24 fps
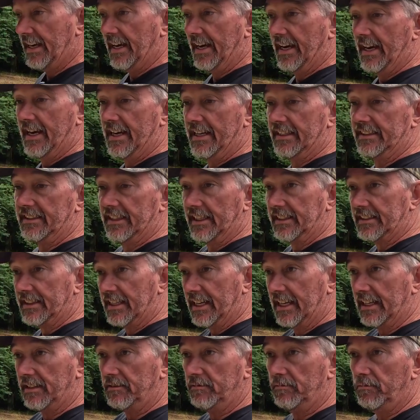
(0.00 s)
let
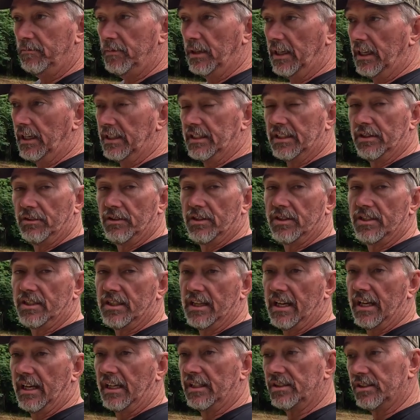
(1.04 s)
that millet do its
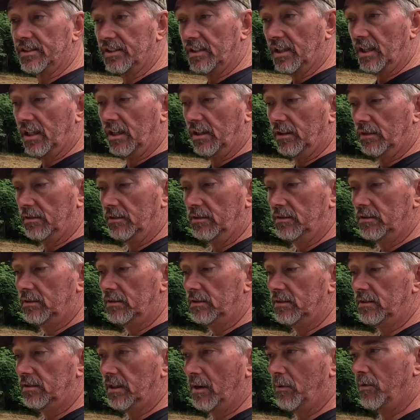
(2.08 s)
thing. So
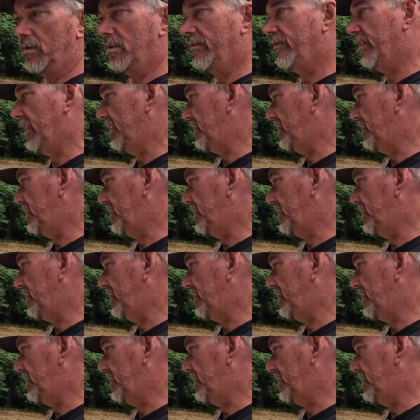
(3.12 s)
I wonder if